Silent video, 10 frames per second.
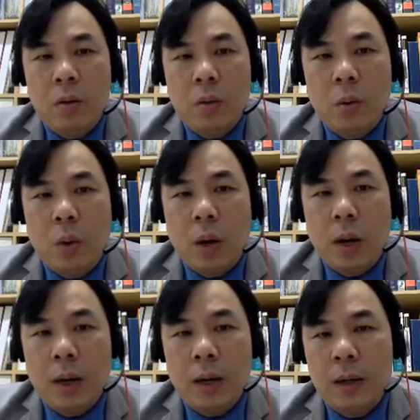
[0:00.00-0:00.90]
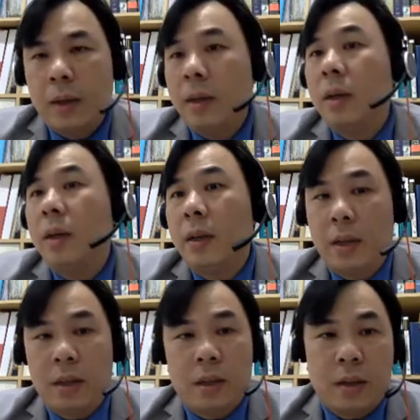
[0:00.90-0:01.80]
y
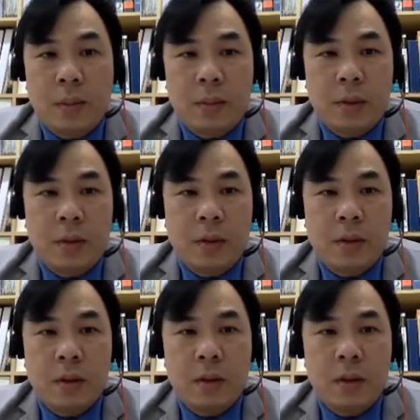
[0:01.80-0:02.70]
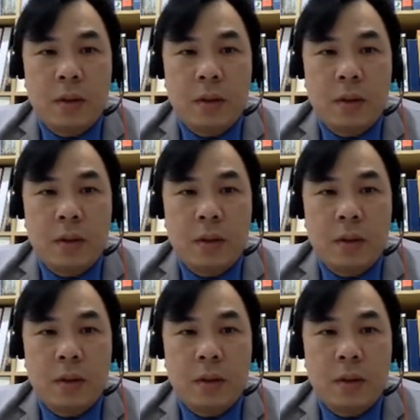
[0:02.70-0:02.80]
intercepts in this case.